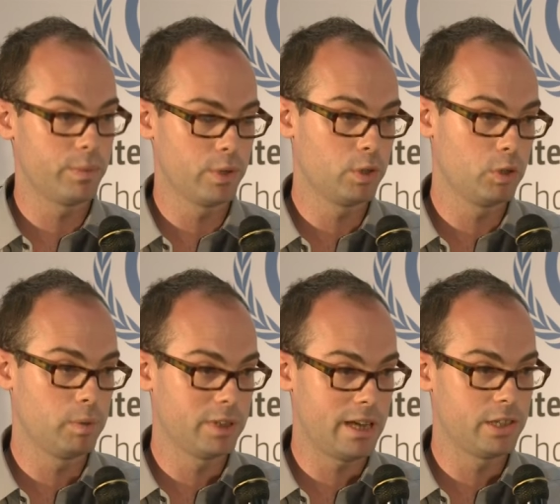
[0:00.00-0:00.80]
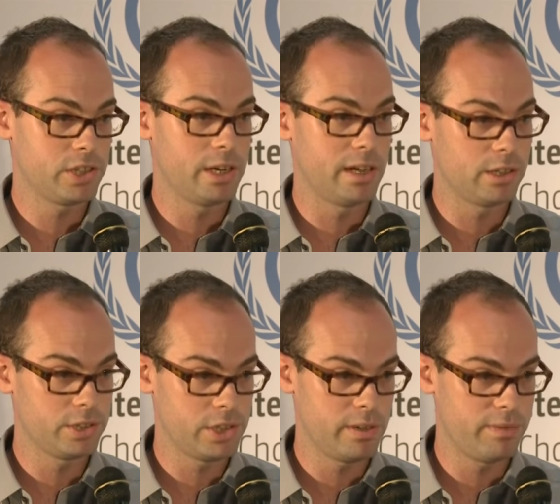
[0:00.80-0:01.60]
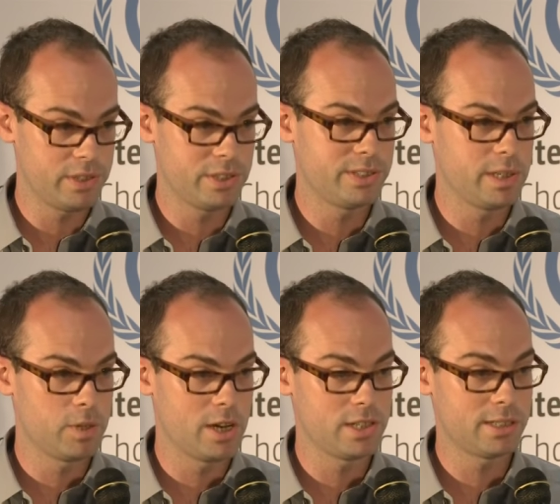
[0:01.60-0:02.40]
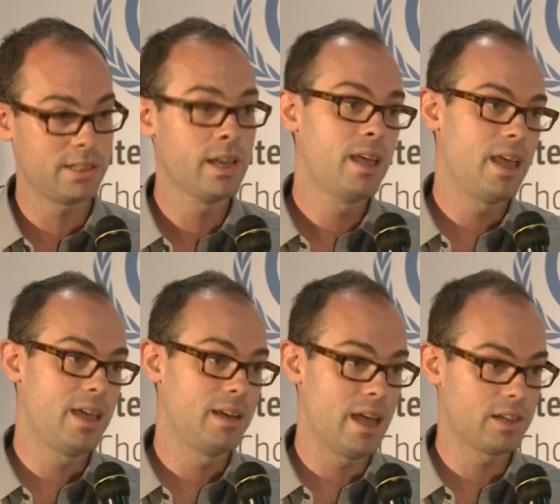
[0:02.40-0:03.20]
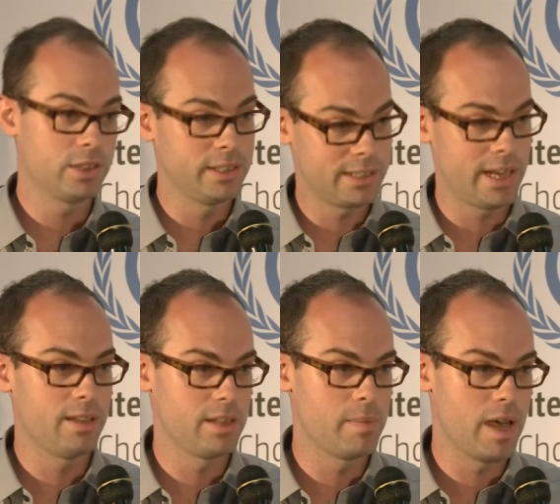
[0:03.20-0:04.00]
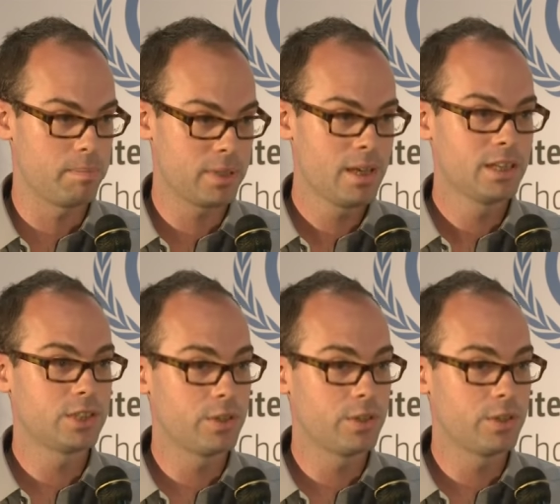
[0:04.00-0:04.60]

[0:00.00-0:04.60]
renewable energy and energy efficiency projects and actually scale them up. So